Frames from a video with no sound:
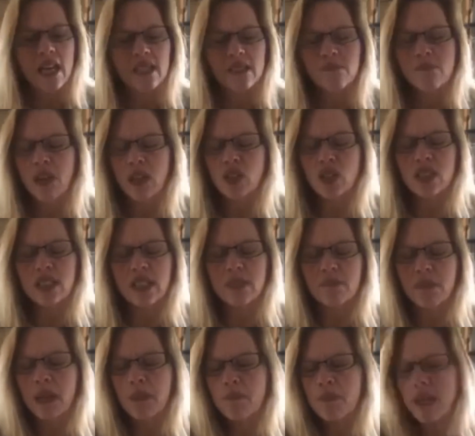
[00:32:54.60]
as much as
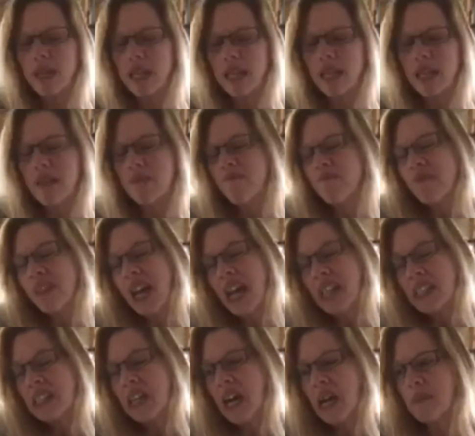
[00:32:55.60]
it might be
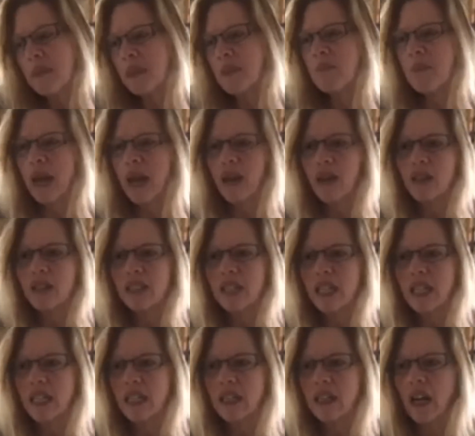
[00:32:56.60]
at times
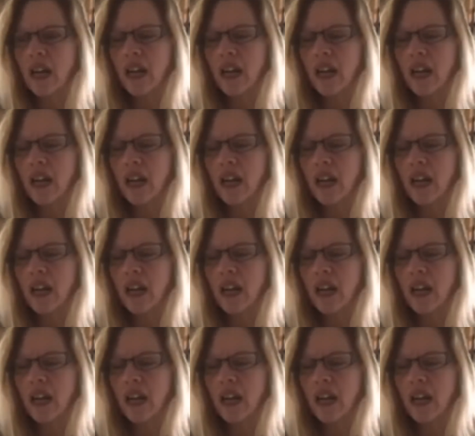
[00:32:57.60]
embarrassing,